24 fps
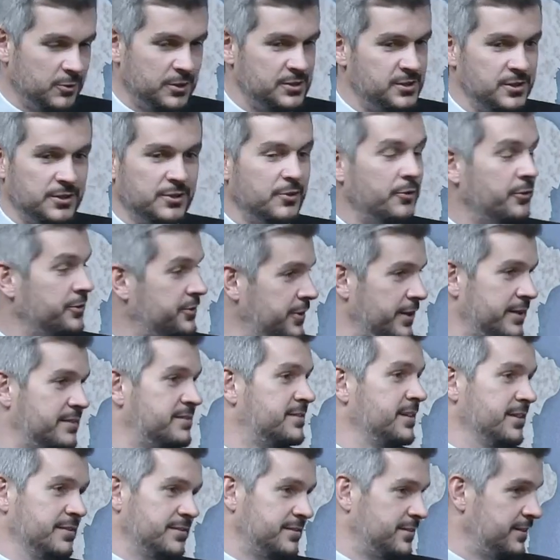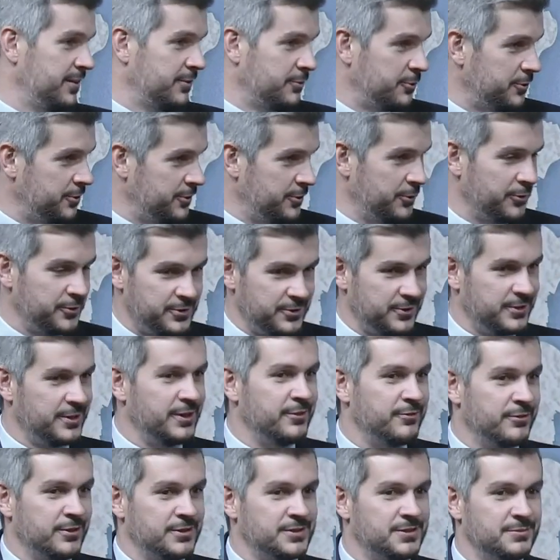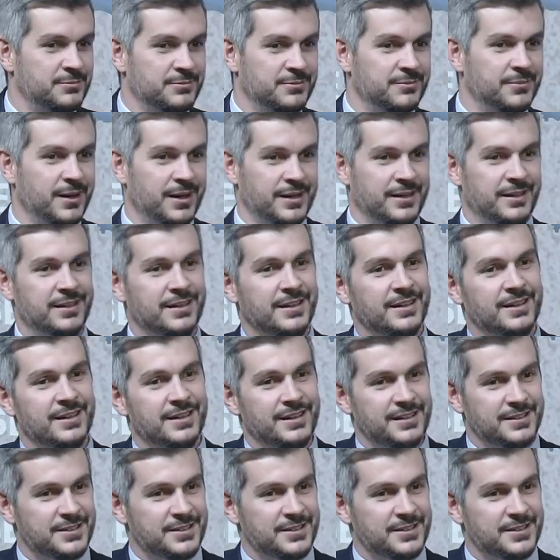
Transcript: wasn't going to exist, they were going to give us by